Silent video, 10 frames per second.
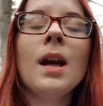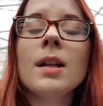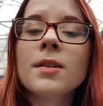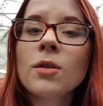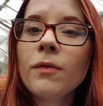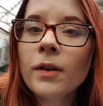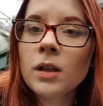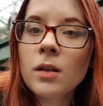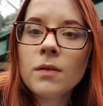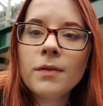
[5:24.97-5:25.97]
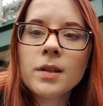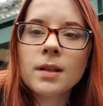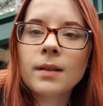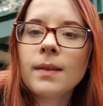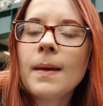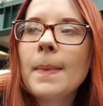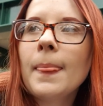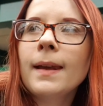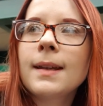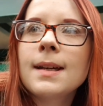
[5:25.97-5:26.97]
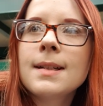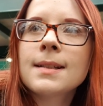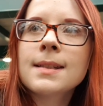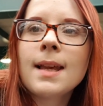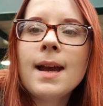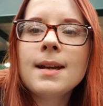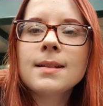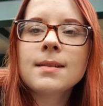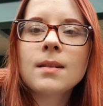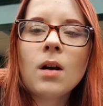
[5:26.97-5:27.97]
It's so fucking confusing. Like it says